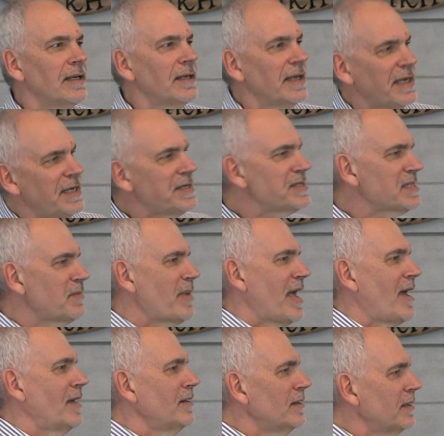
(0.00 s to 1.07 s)
He's the
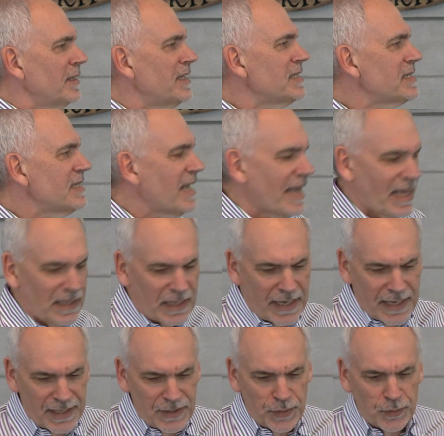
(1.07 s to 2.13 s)
man, he's the
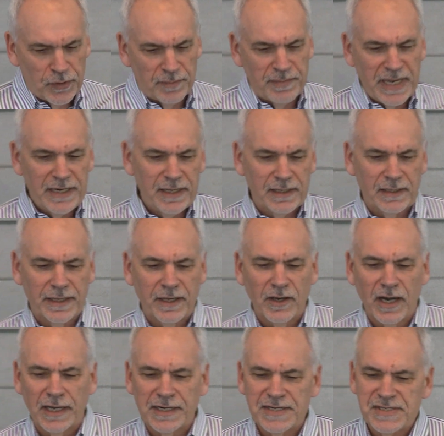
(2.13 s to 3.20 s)
ally who immediately
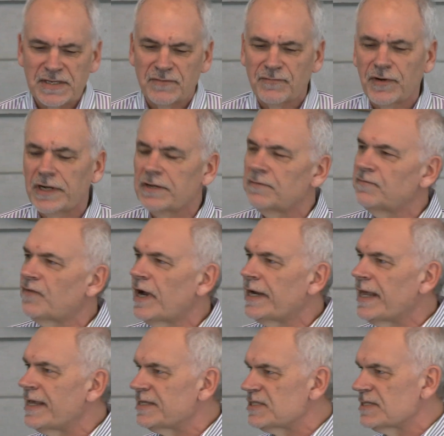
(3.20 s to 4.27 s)
got us in front of
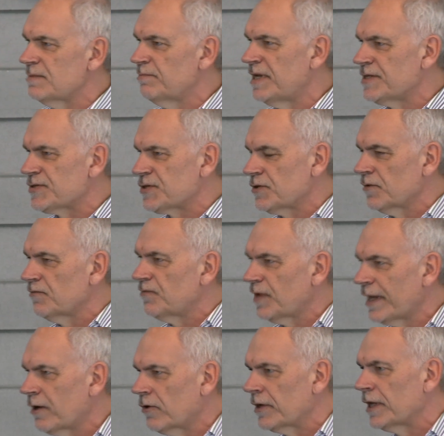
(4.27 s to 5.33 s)
Finance Minister
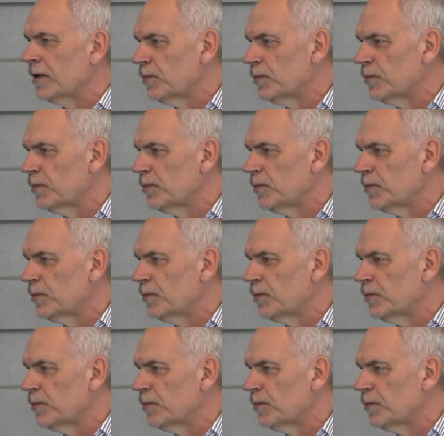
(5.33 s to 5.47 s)
Flaherty